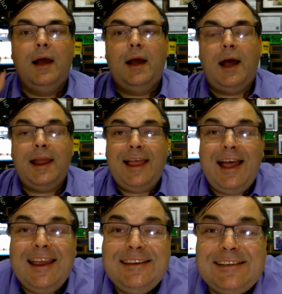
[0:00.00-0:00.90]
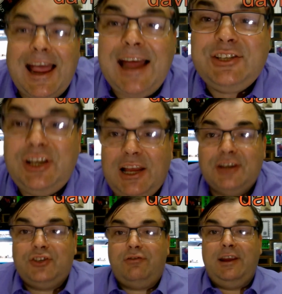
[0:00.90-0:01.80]
Hi guys, Archie
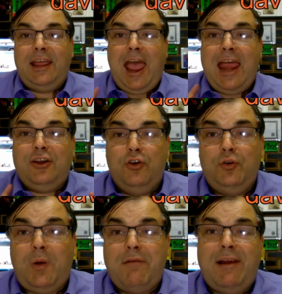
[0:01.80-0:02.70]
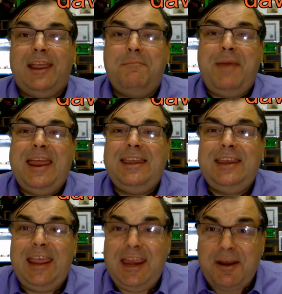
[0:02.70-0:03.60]
Luxury, and who do I
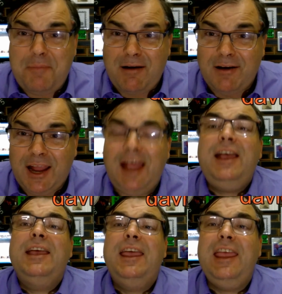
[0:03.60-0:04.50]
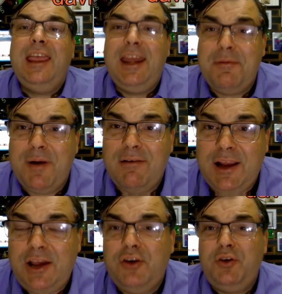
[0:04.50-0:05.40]
recommend in America? In
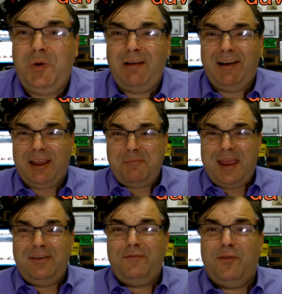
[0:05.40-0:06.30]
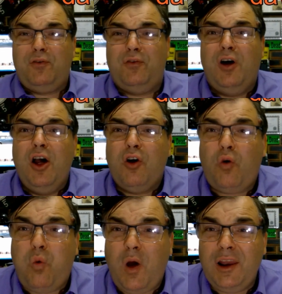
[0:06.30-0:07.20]
America, who do I recommend for
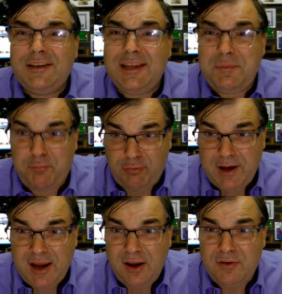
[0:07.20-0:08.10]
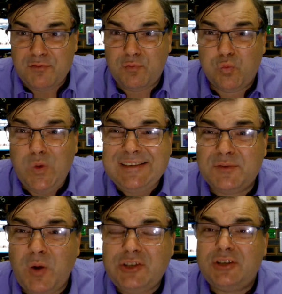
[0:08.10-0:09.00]
quality pre-owned
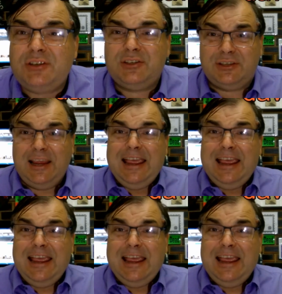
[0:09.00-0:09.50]
wristwatches?